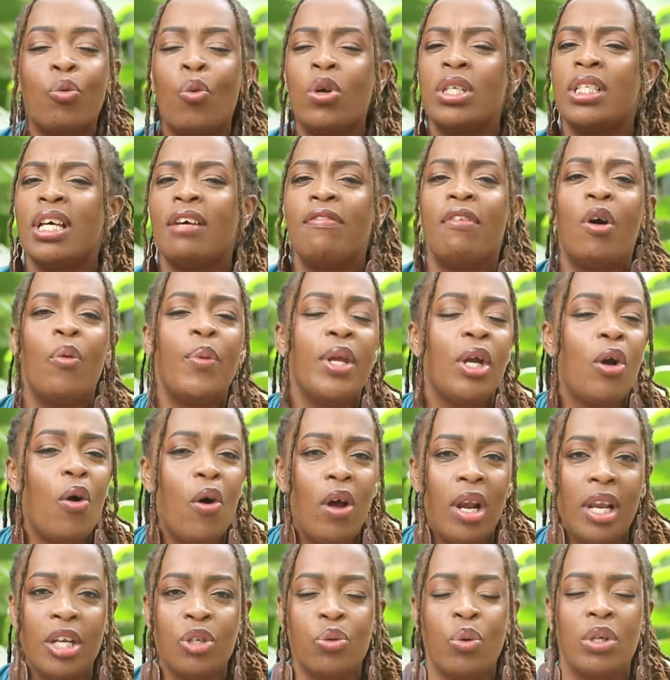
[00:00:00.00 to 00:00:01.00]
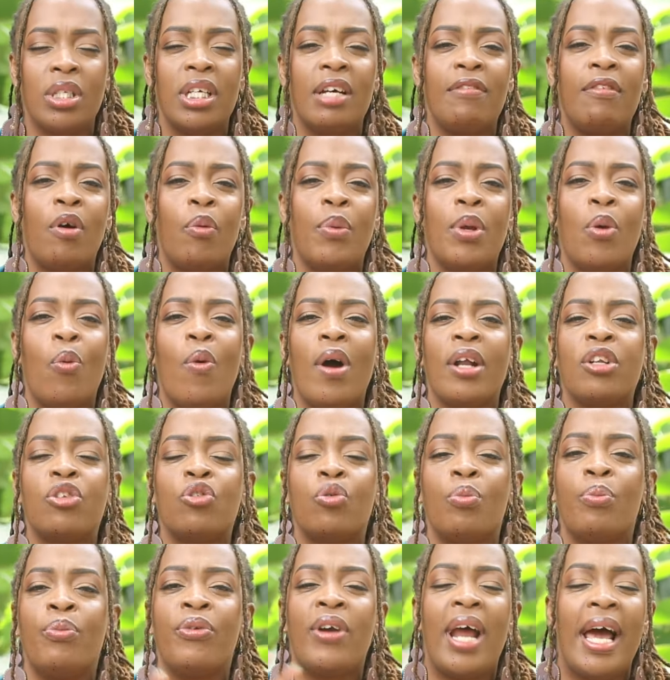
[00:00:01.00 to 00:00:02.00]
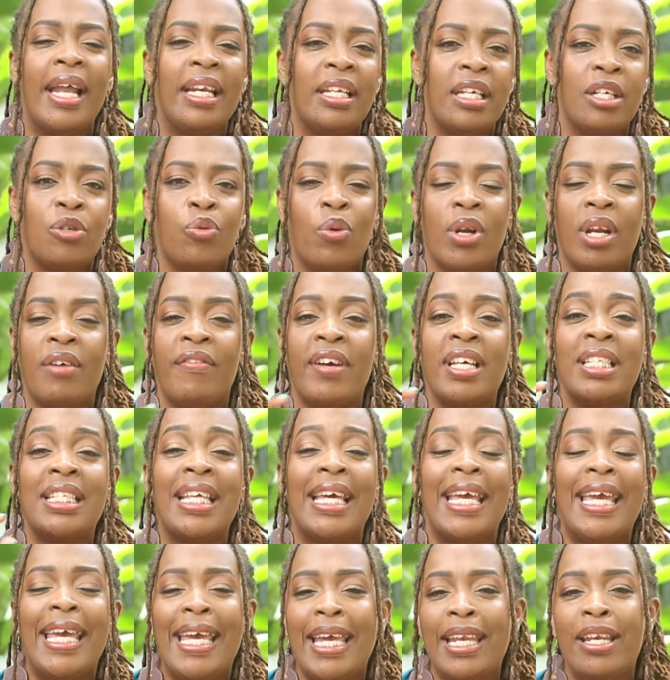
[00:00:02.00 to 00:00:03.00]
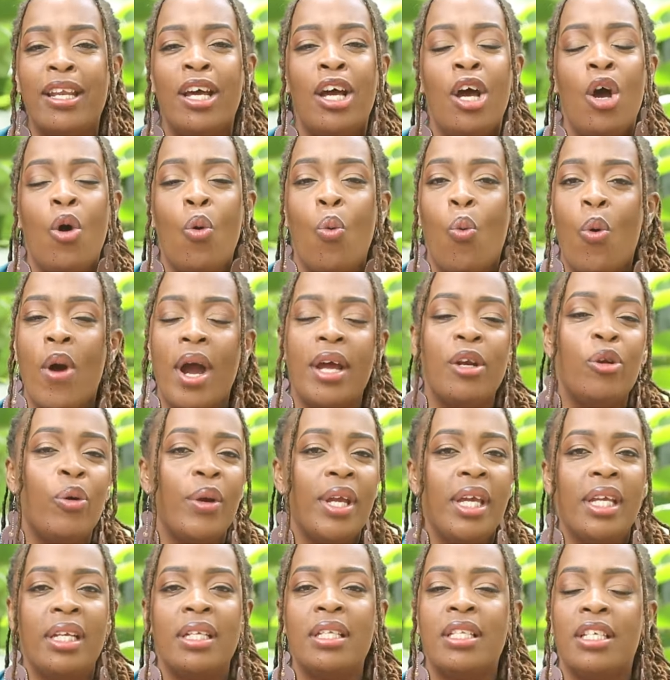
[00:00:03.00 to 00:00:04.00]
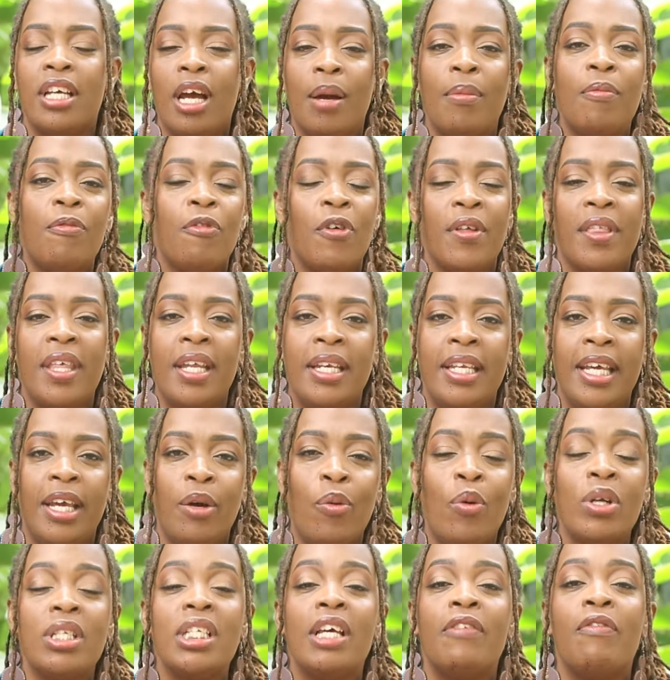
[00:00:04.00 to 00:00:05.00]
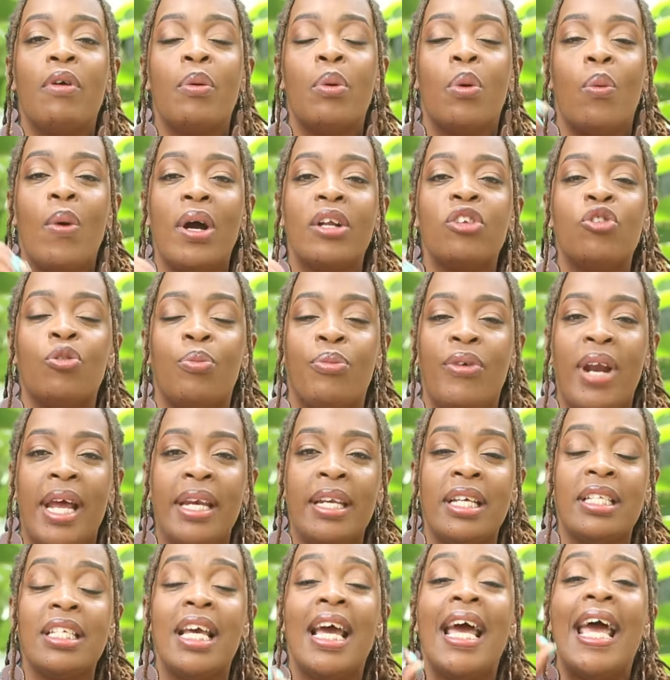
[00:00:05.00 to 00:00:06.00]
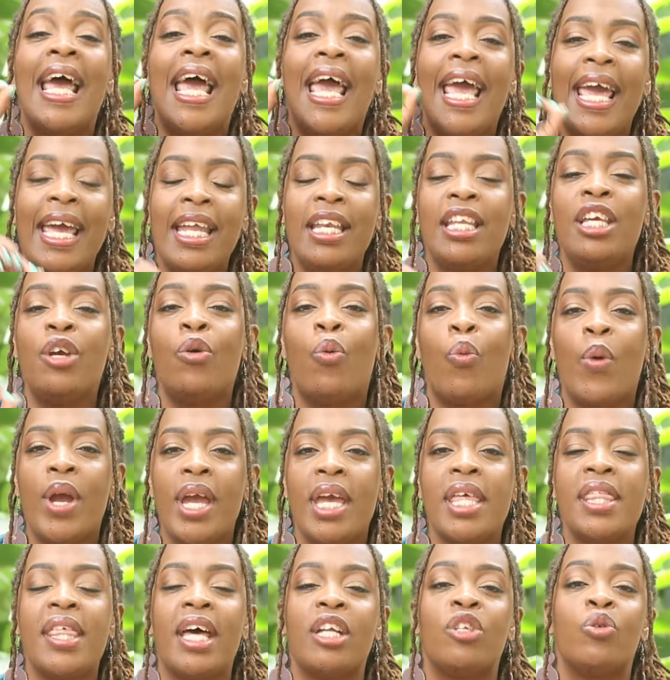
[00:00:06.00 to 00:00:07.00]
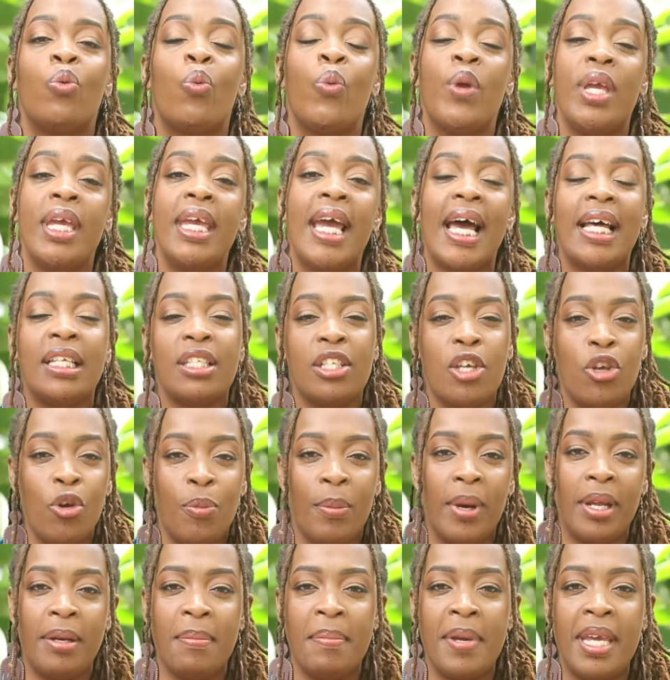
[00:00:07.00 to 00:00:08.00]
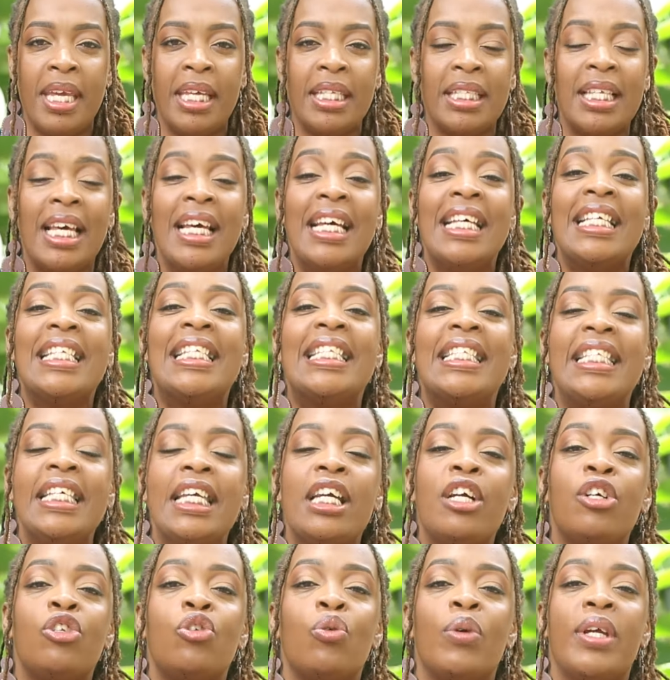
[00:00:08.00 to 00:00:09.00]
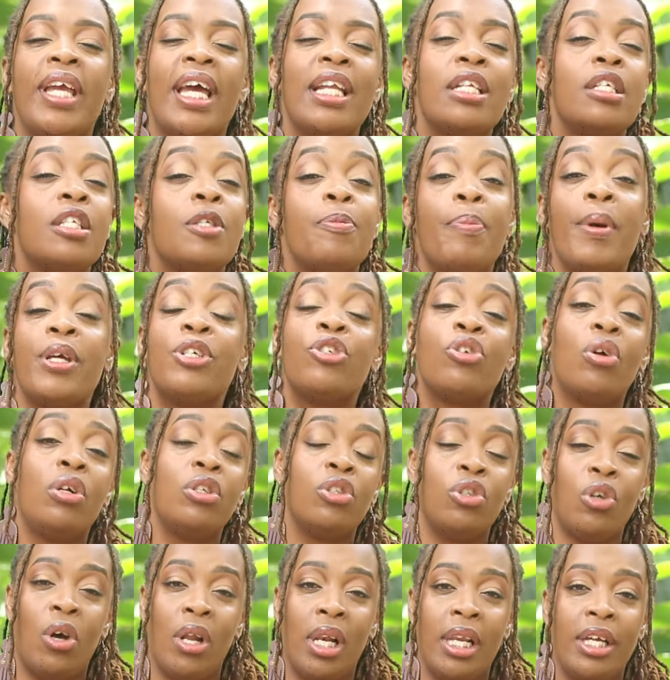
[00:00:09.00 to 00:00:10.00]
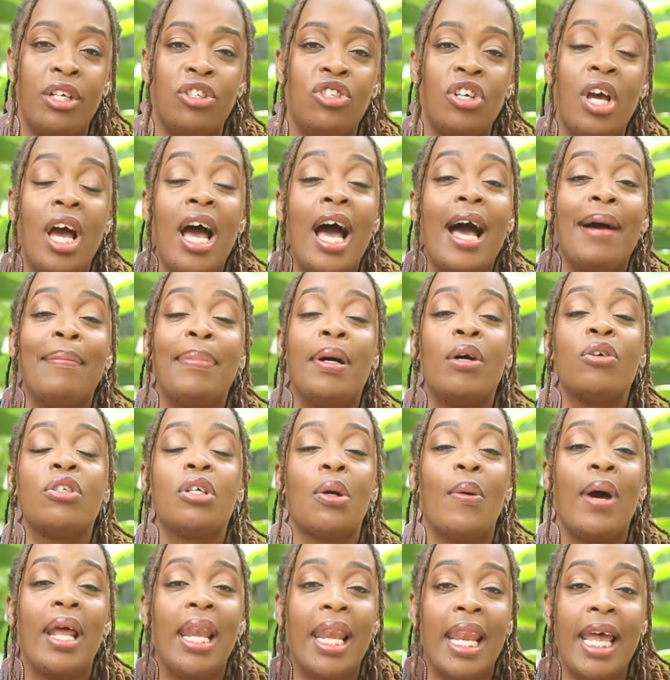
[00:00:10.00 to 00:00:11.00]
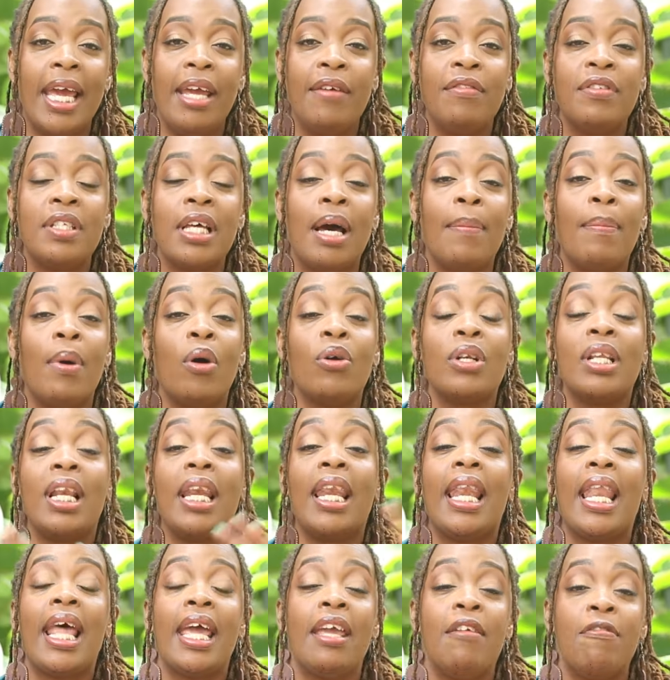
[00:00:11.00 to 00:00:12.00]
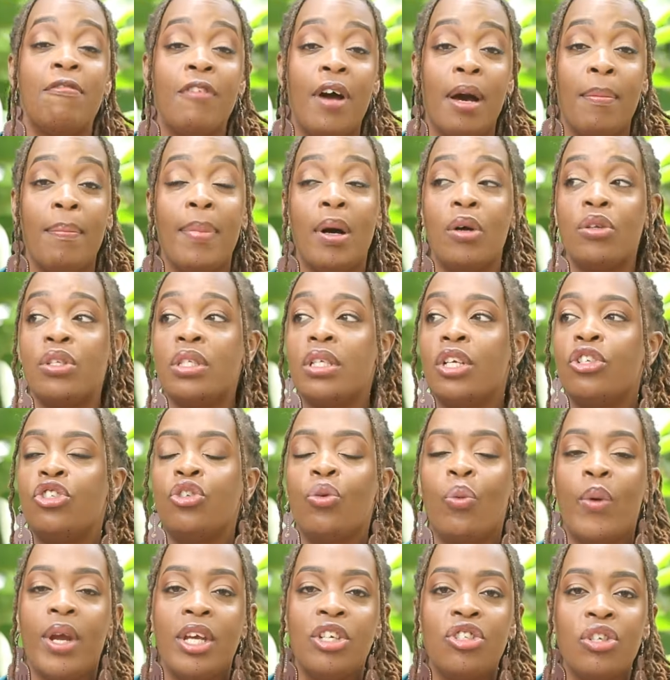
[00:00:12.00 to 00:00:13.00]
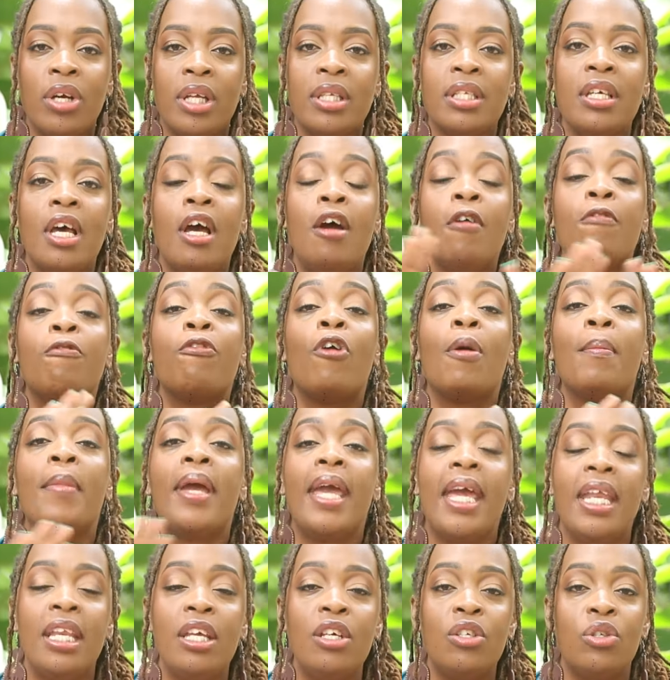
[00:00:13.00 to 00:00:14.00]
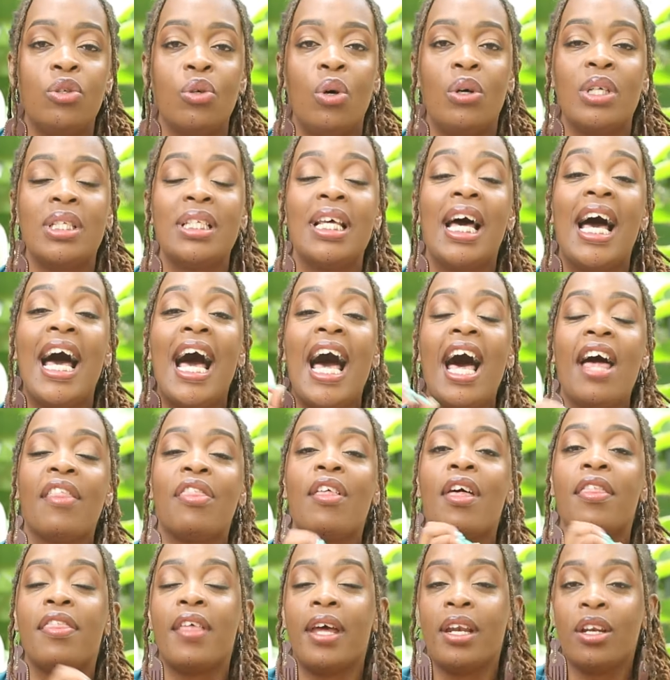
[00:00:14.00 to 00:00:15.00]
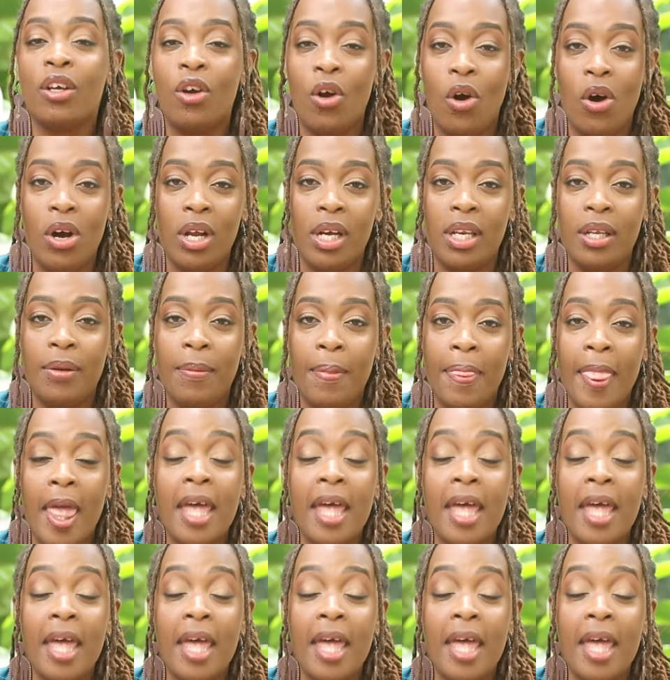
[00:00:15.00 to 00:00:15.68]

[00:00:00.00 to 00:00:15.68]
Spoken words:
whatever we call it, whatever we want to brand it, whatever is the in word or in term for the day, whatever we want to brand it, any way that we as human beings seek to get special knowledge about our lives, about life, about situations from any source other than God.